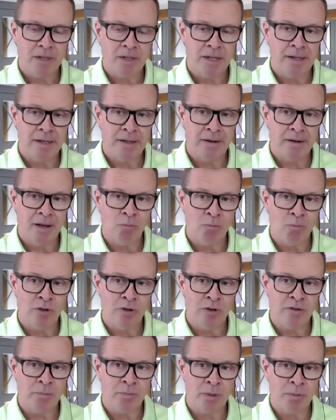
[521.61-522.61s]
And
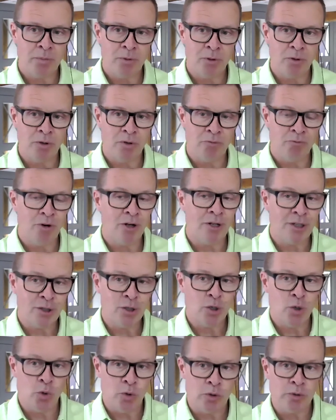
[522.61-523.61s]
one of the people
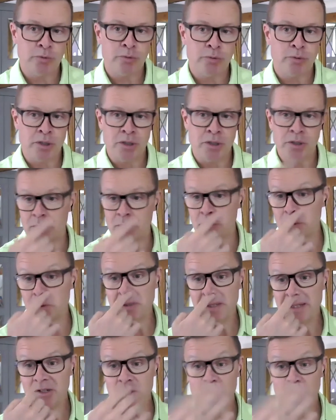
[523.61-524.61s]
running the auto cue
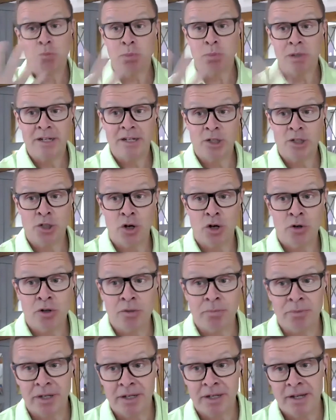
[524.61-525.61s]
just played a
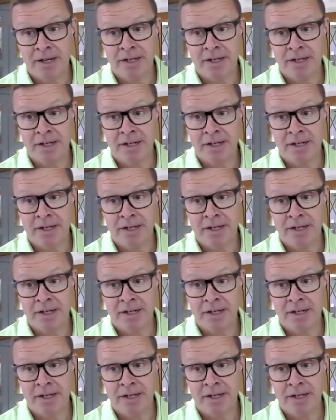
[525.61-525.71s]
joke on me,